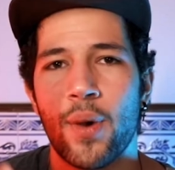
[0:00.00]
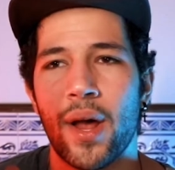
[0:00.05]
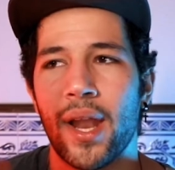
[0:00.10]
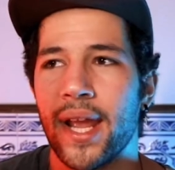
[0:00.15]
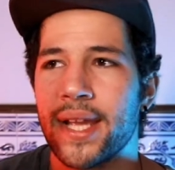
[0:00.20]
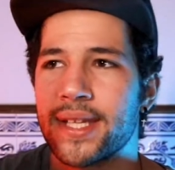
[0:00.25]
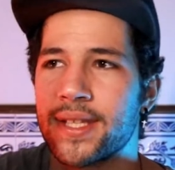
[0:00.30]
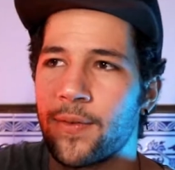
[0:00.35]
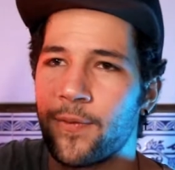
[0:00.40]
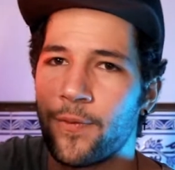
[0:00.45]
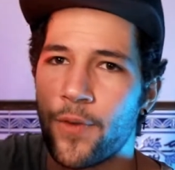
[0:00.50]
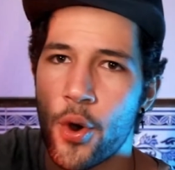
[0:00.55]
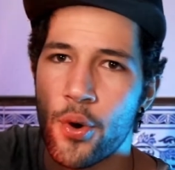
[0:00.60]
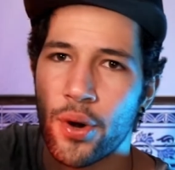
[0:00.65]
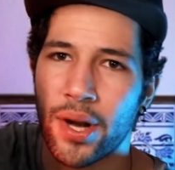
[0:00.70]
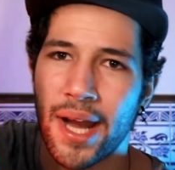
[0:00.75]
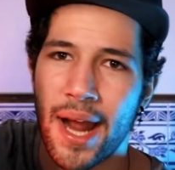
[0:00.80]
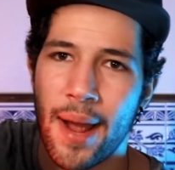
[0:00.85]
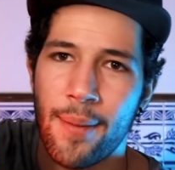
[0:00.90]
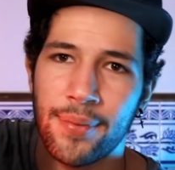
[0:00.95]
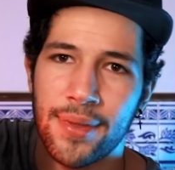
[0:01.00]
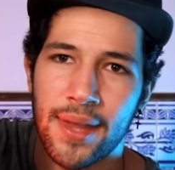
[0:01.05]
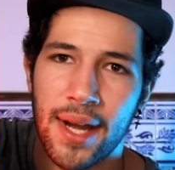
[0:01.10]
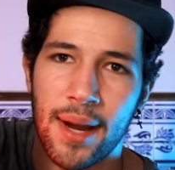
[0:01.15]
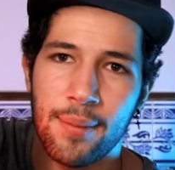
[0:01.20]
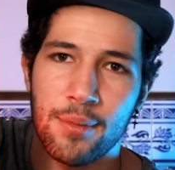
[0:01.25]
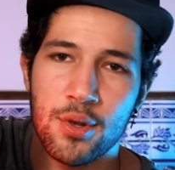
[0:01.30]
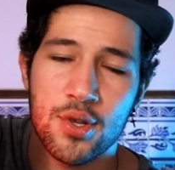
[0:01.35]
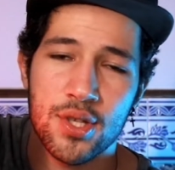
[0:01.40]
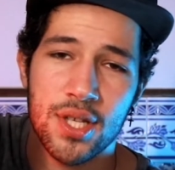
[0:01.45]
well as the phone clamp that
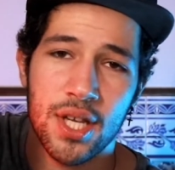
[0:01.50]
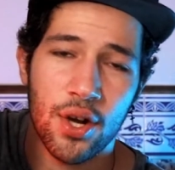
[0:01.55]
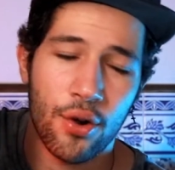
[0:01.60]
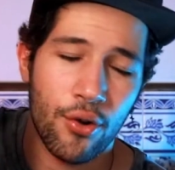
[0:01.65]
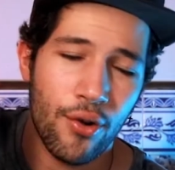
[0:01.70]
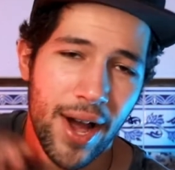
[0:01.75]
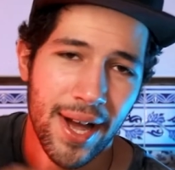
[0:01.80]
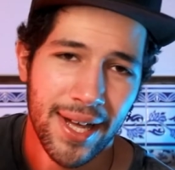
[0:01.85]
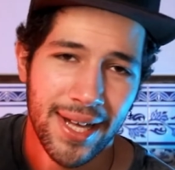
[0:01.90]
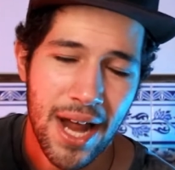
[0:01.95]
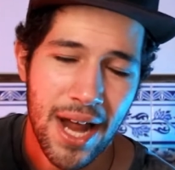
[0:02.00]
I'm using right